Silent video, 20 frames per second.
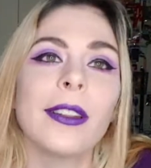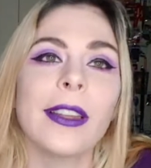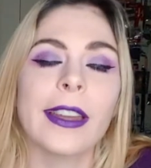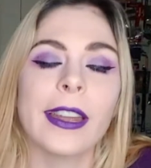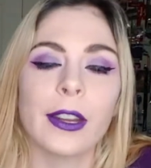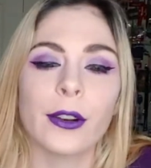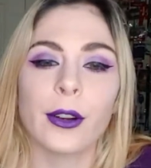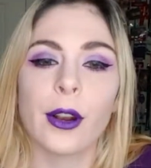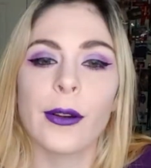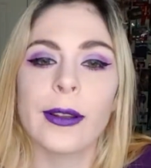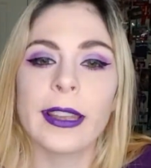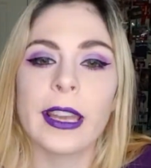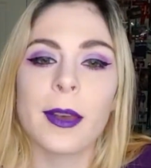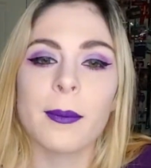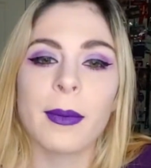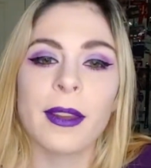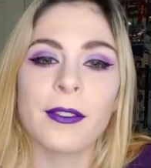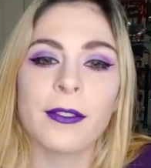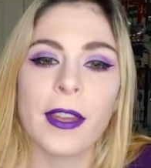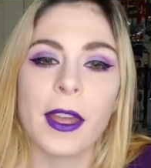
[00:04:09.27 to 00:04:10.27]
Like, growing up,
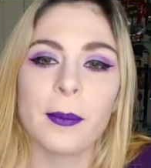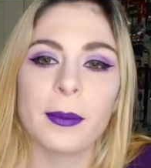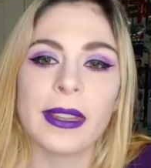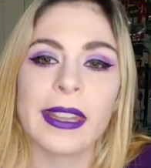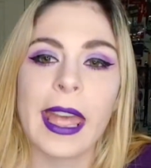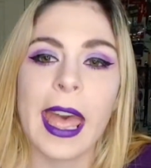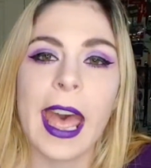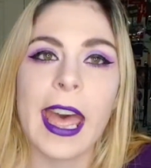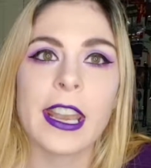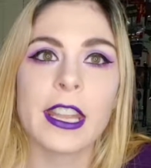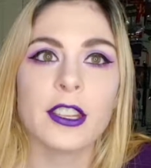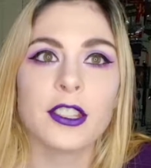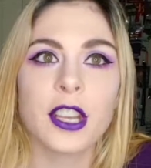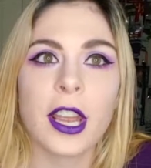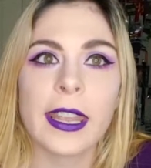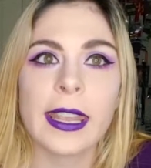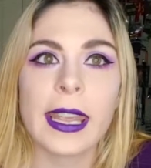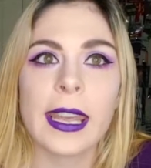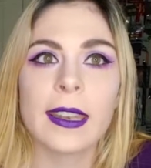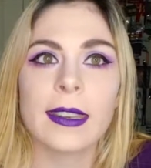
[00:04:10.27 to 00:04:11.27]
my family had a
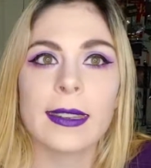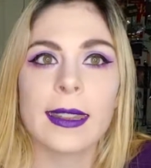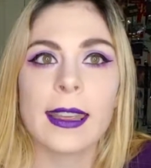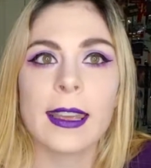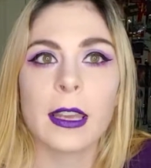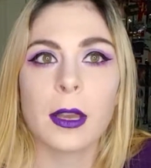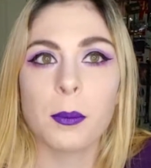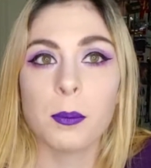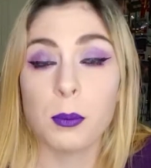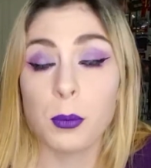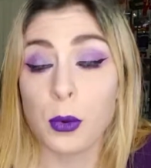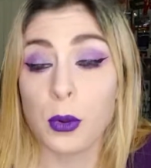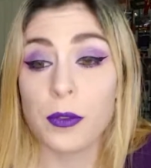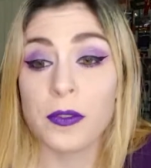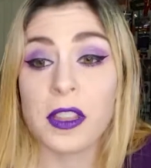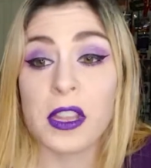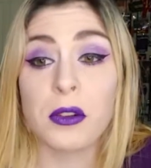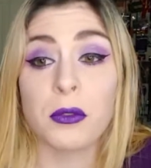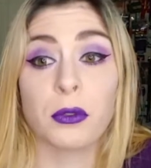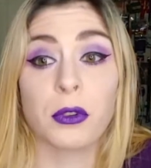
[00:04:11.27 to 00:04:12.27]
gigantic
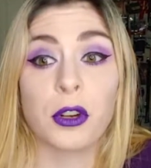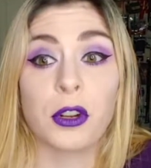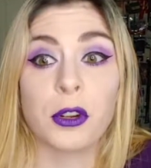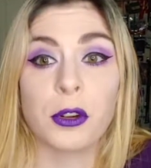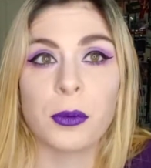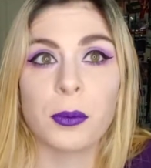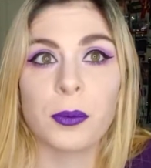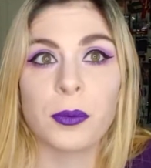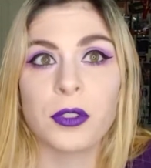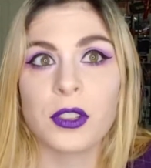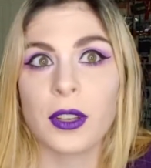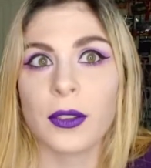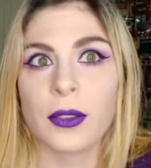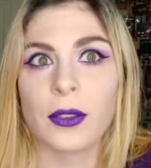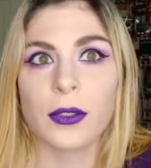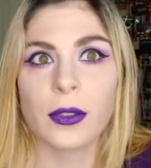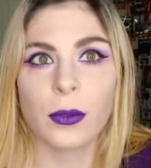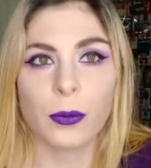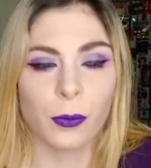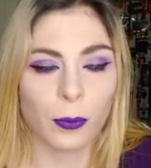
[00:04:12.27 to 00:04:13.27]
movie room,
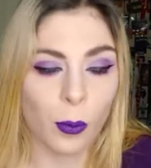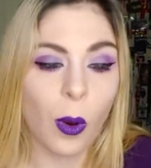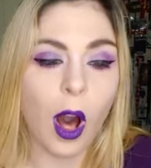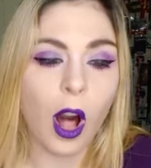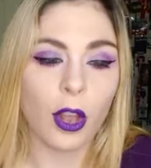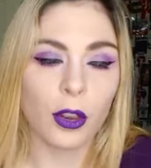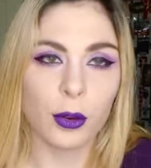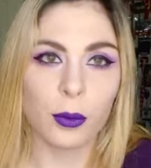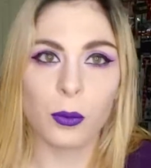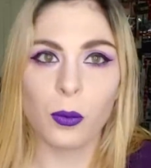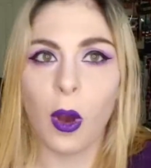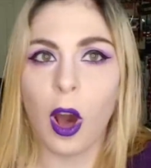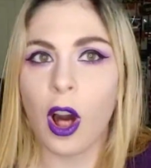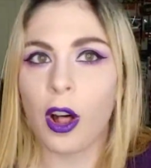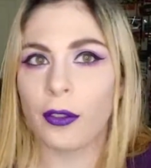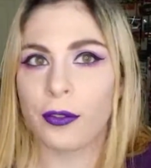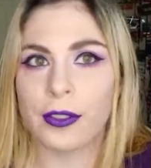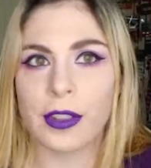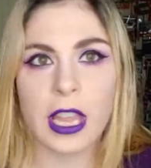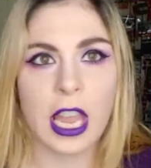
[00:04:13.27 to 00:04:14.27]
just
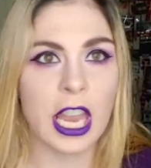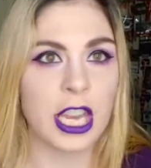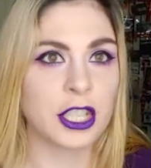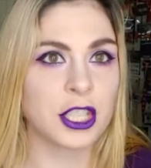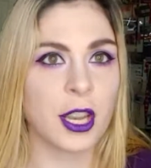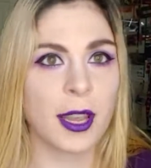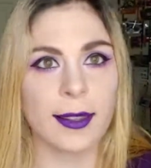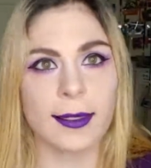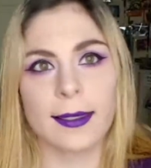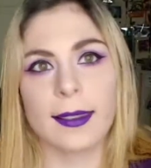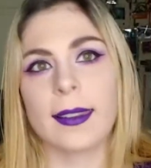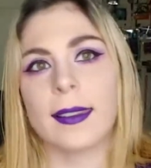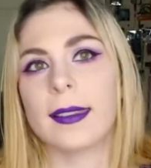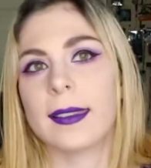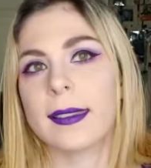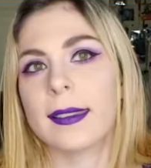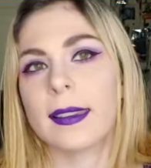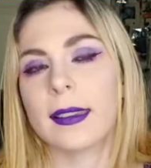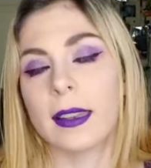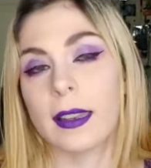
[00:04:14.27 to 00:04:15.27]
wall-to-wall
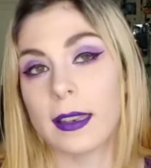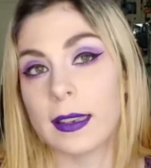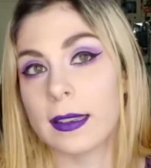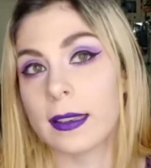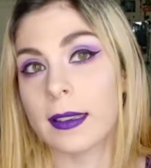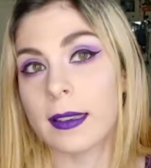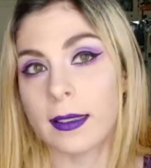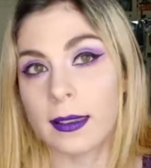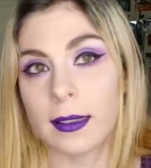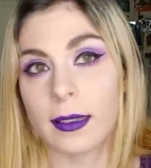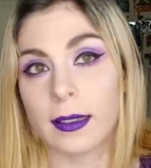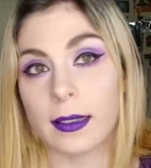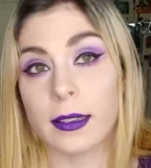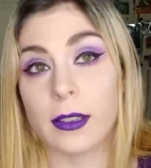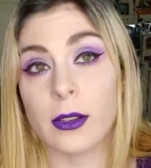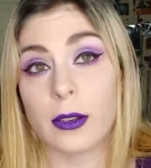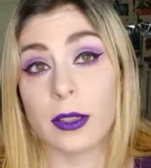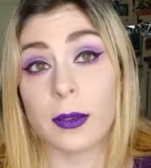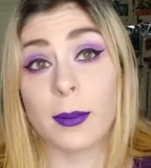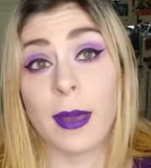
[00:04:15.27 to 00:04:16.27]
VHSs, and
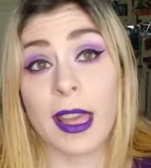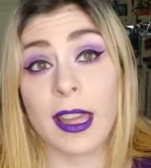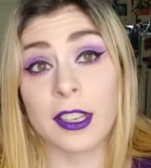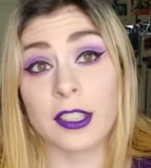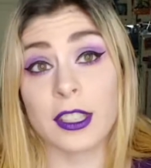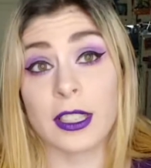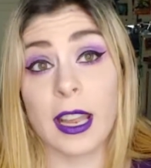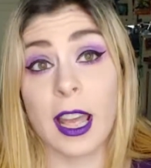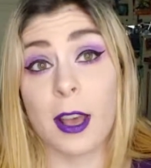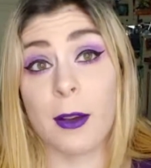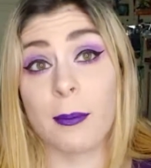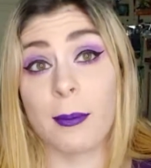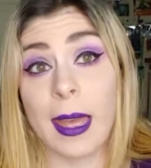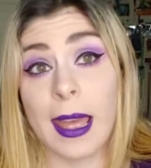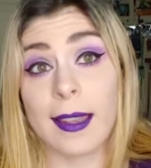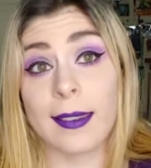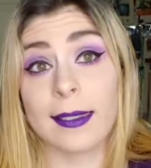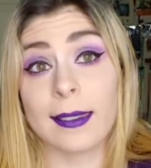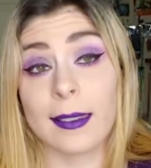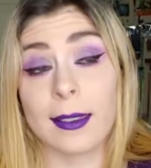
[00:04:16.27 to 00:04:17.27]
you can imagine how
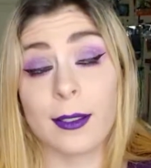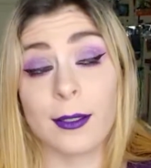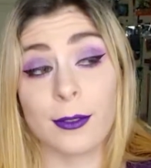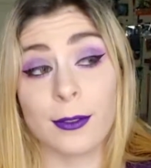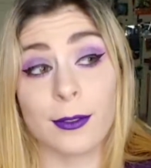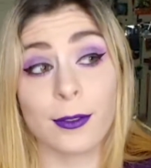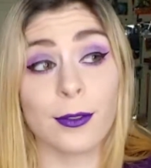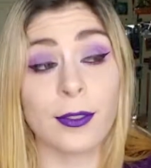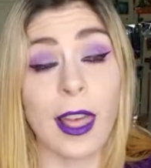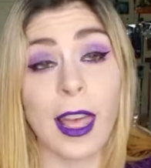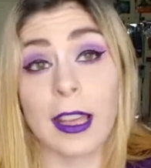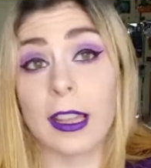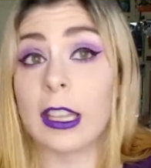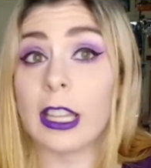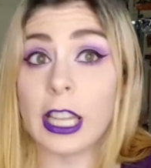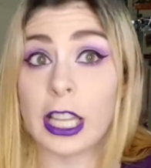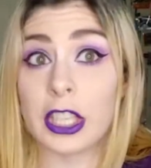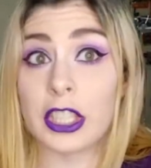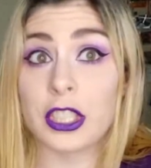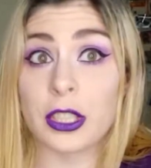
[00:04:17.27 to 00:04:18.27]
massive that
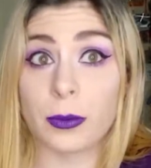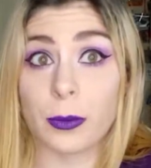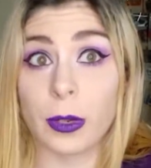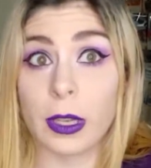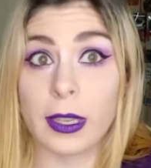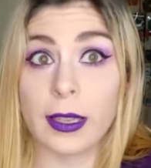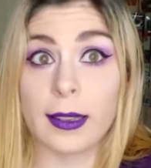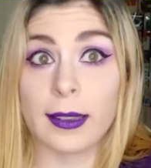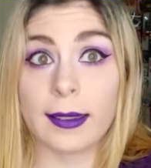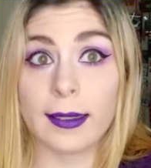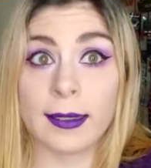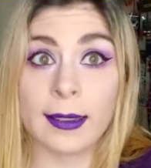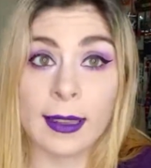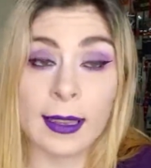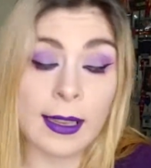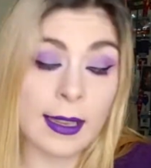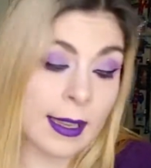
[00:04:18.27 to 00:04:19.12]
collection was,